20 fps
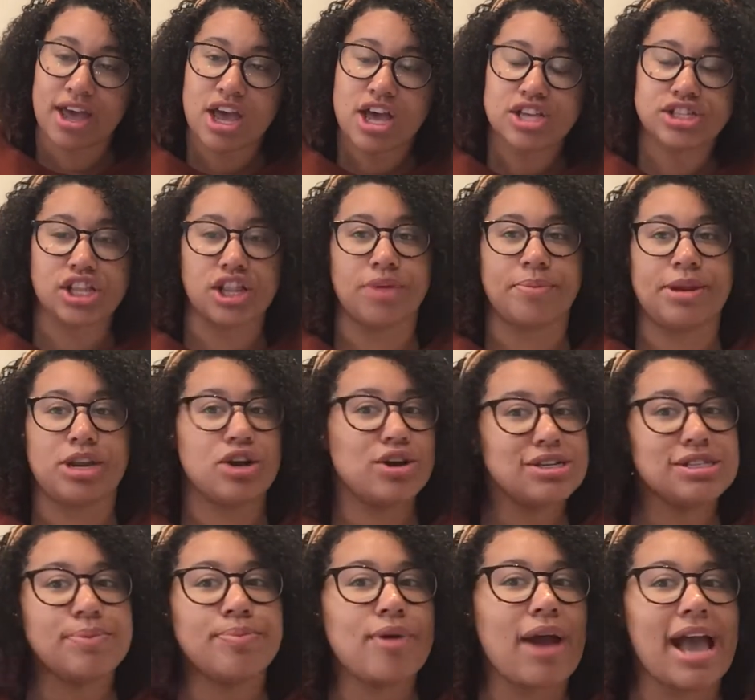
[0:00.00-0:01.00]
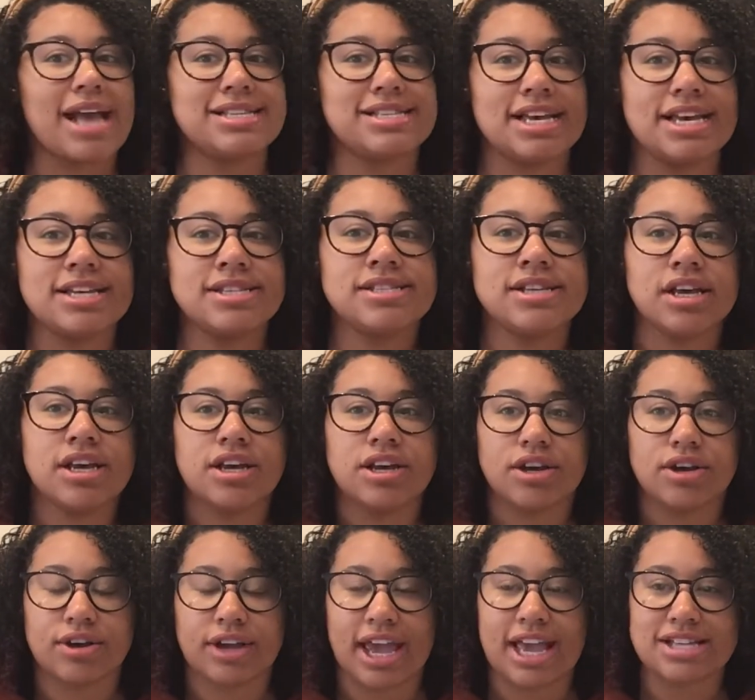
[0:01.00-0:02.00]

So there'll be no surprises, okay?